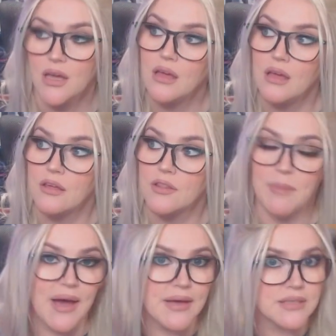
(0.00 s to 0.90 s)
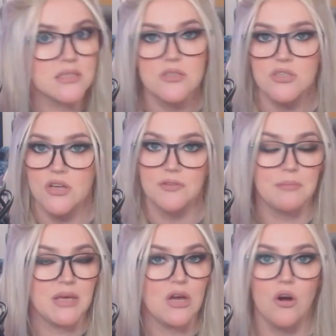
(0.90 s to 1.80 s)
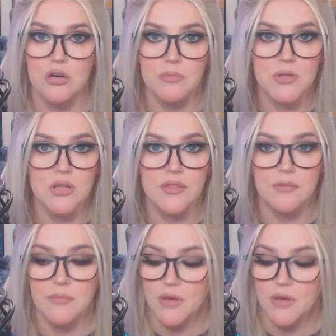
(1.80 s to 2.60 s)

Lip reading: The bands and stuff can be horrible on them.